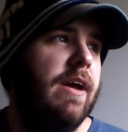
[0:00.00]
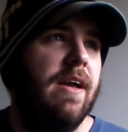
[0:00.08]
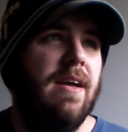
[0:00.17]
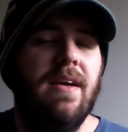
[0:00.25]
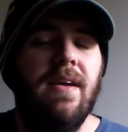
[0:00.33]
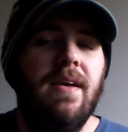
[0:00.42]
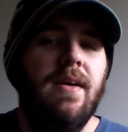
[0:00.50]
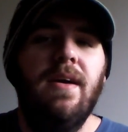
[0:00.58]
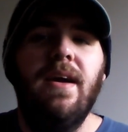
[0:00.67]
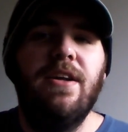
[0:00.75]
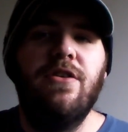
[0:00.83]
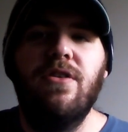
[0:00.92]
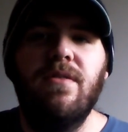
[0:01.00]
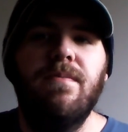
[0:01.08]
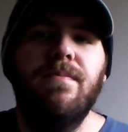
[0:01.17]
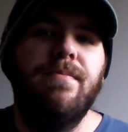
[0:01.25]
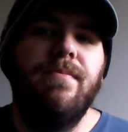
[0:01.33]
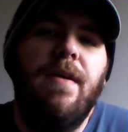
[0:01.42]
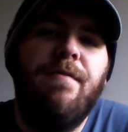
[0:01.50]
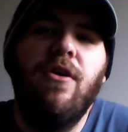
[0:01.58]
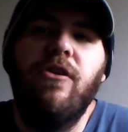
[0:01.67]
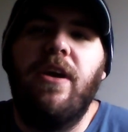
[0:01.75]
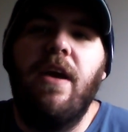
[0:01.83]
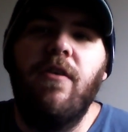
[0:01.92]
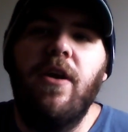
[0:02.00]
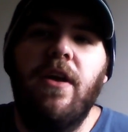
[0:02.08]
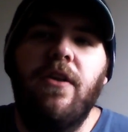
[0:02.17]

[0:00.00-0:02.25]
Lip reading: Like it just it feels like every